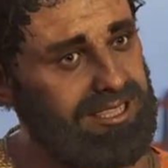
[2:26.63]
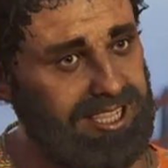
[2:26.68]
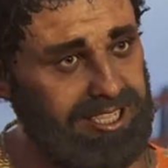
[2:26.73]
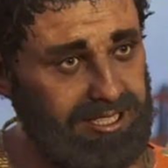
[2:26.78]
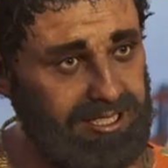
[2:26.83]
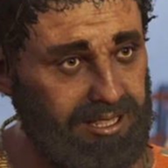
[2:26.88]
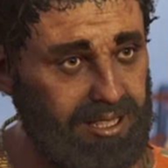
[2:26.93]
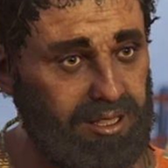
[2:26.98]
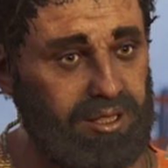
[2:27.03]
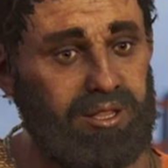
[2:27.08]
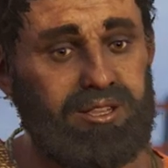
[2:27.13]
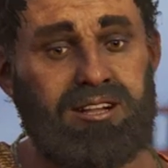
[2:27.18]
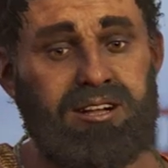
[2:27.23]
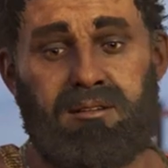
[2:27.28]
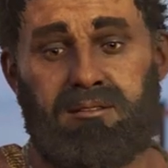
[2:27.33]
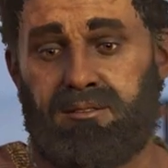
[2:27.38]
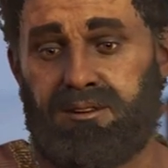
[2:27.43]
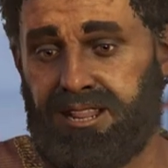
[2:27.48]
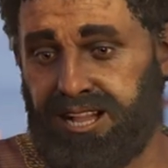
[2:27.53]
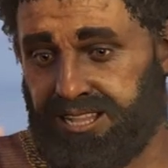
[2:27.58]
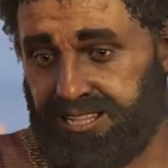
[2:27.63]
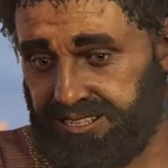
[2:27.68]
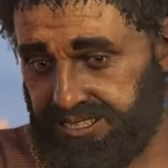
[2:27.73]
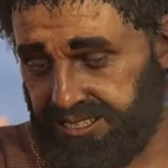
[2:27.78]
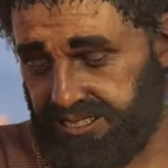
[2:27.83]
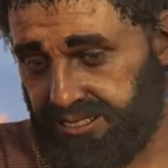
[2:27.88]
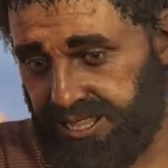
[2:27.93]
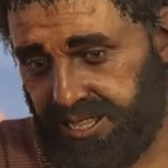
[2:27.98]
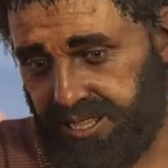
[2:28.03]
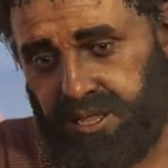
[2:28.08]
He's a loyal friend.
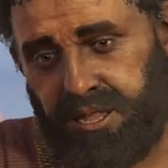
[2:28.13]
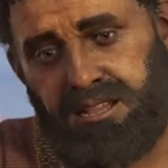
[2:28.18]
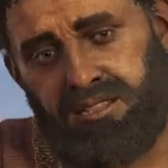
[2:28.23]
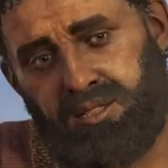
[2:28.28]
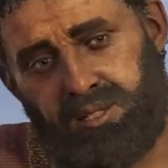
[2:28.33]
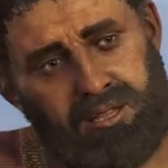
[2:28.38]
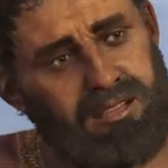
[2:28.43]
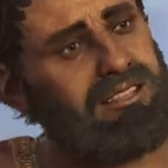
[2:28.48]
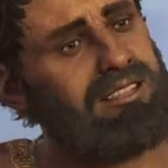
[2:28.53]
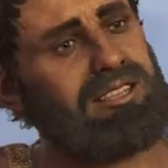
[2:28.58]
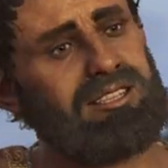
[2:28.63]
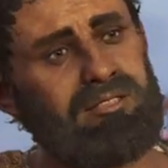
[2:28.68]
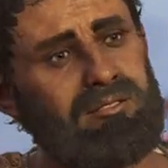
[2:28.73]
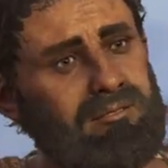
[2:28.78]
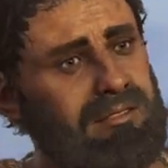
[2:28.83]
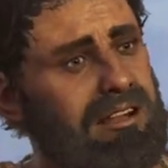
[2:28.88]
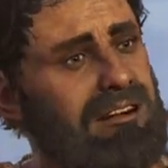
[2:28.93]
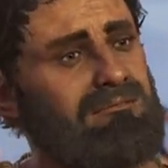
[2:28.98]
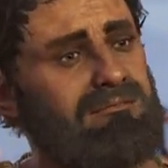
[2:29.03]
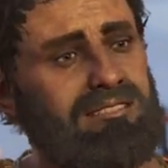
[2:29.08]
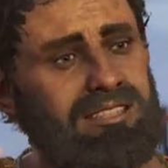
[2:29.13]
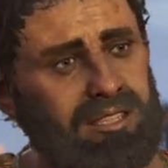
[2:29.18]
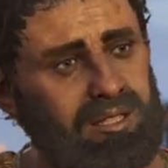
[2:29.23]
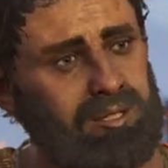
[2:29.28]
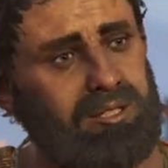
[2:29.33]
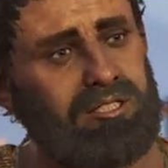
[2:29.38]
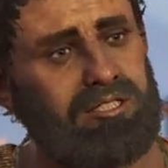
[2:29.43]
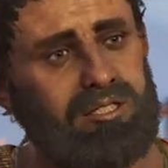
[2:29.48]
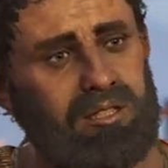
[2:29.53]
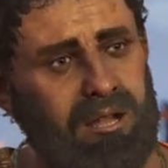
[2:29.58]
I don't want his family
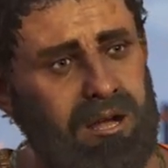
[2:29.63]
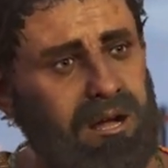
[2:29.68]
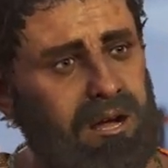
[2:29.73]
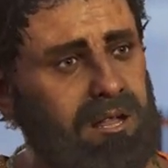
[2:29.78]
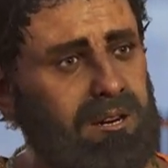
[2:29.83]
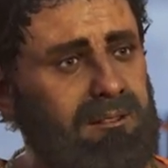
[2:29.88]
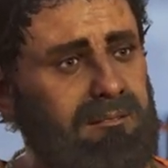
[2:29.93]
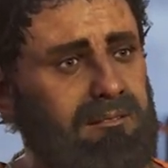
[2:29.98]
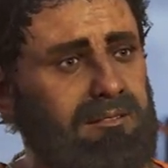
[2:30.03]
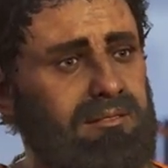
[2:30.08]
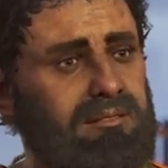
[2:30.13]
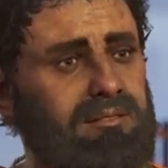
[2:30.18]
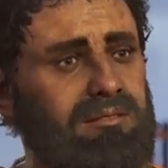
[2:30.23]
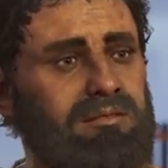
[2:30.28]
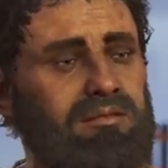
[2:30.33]
to starve.